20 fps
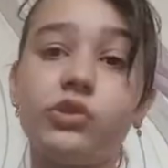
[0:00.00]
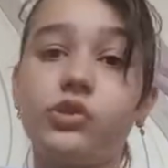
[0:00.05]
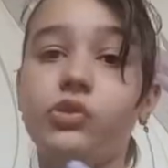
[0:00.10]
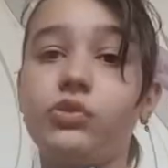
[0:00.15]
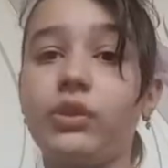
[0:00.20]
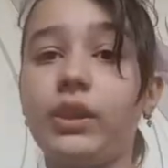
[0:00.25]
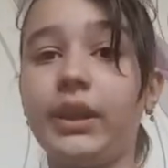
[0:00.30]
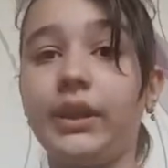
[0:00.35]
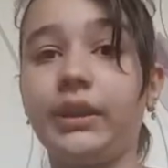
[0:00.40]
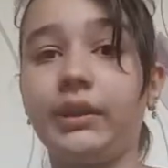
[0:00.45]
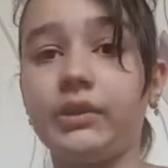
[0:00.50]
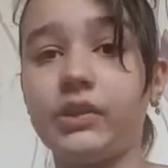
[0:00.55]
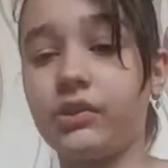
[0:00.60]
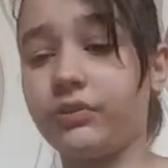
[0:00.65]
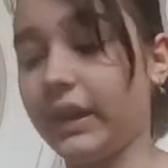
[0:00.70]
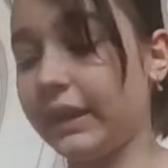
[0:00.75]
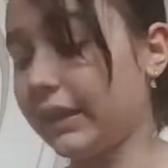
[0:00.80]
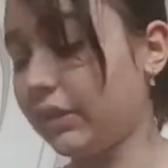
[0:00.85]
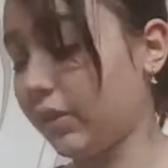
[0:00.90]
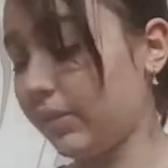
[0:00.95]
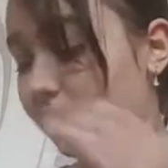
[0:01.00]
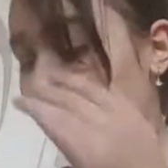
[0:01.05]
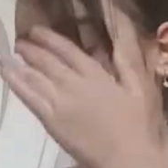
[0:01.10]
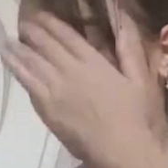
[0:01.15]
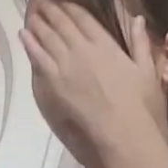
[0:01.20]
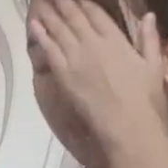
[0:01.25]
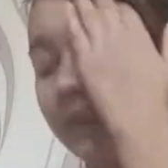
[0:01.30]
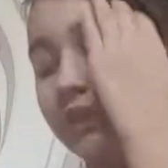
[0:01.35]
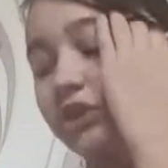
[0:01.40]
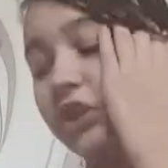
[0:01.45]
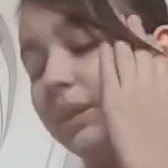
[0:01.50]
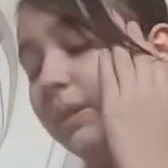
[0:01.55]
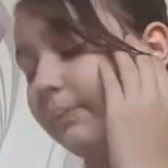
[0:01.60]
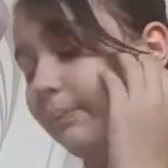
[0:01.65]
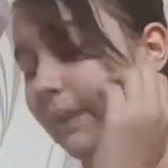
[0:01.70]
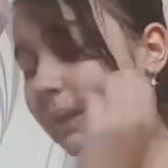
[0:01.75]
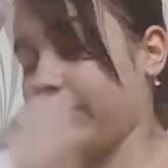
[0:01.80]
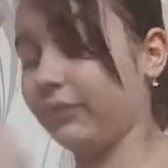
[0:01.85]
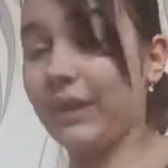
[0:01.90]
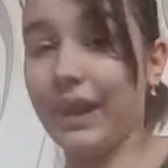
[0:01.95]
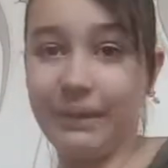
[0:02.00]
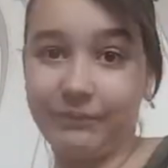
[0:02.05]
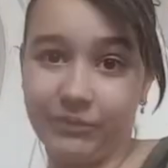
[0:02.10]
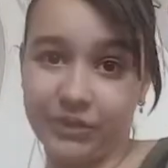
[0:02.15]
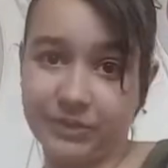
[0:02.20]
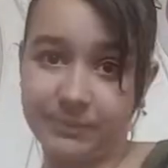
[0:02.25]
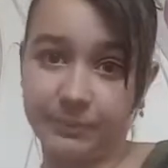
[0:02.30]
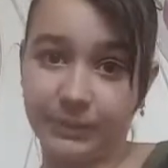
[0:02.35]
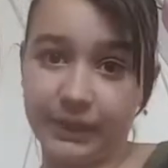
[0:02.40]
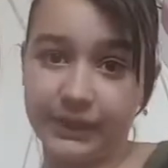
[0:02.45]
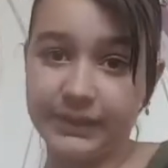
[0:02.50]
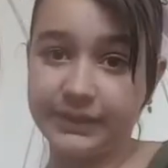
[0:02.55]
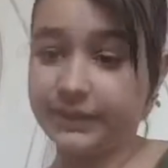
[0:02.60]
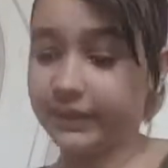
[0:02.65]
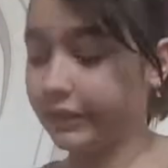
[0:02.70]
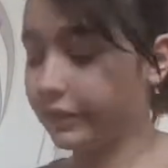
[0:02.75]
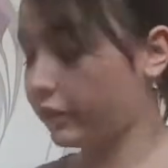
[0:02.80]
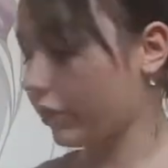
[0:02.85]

So right now I'm actually at my grandma's place.